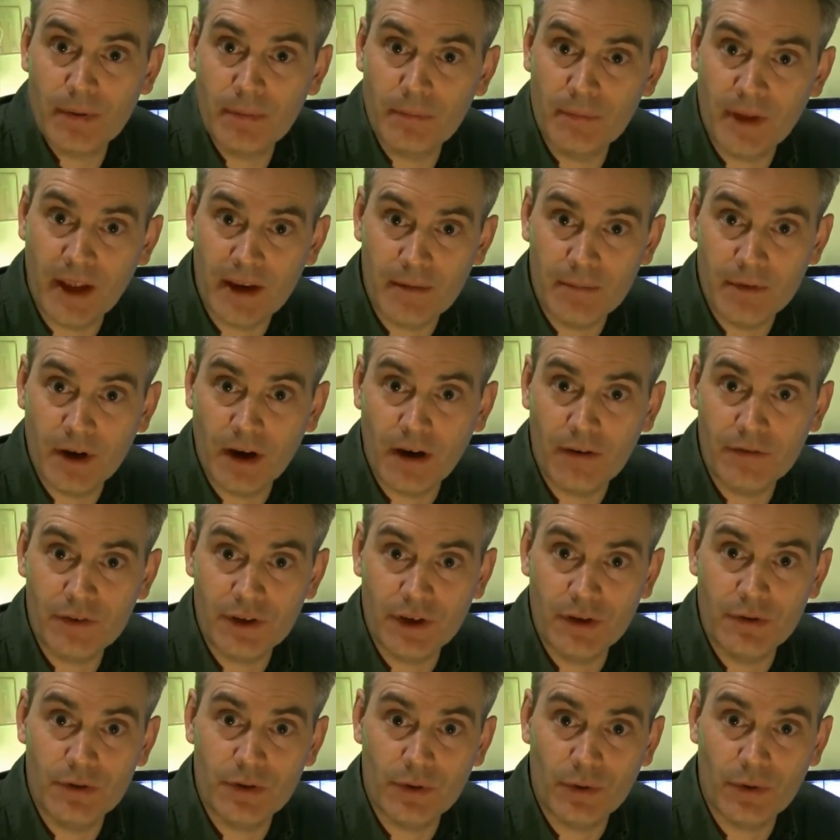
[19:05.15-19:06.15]
named
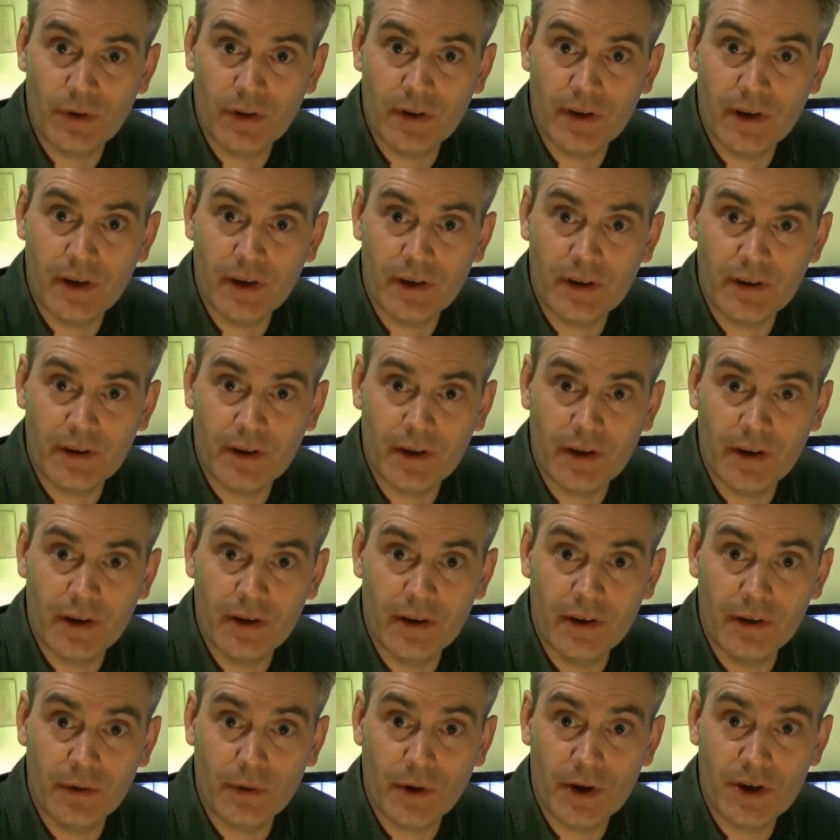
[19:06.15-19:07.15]
after you during the
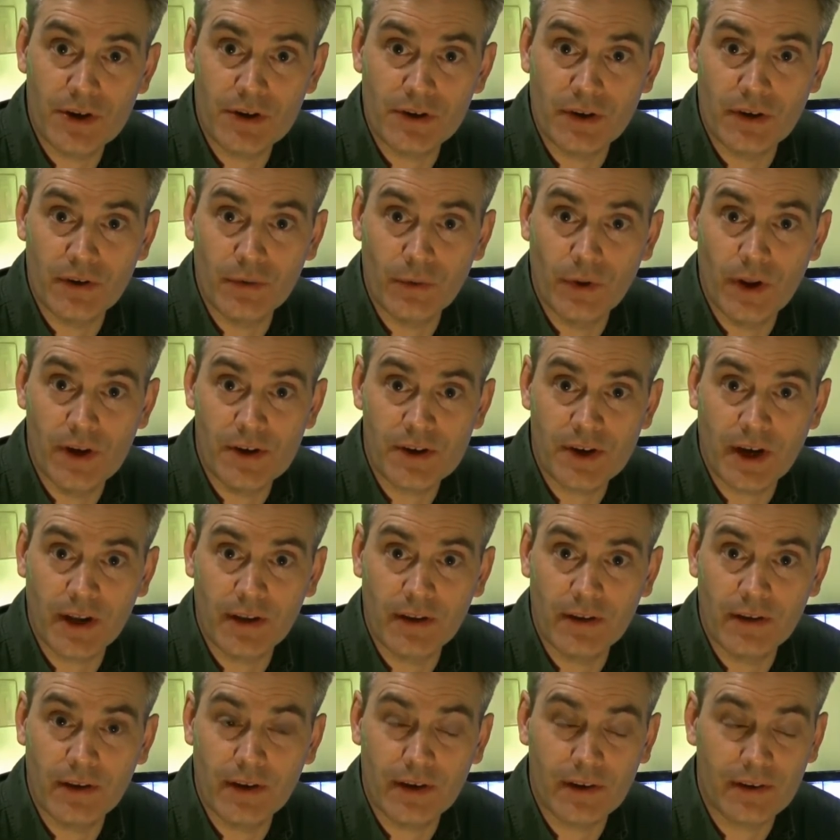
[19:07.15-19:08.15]
narration, and all those kind
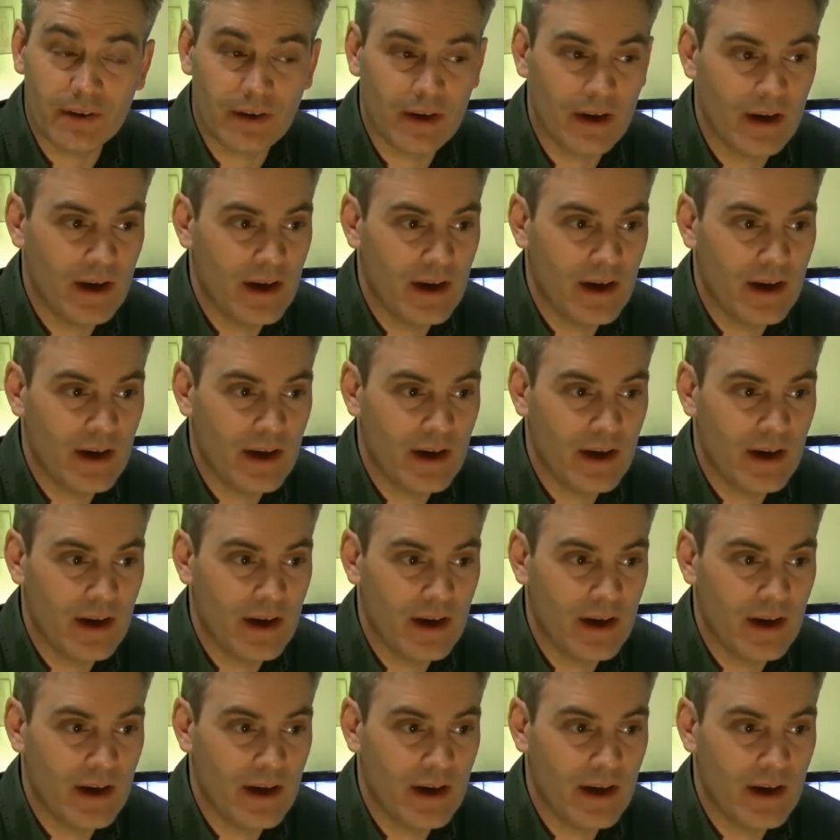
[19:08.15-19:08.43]
of things.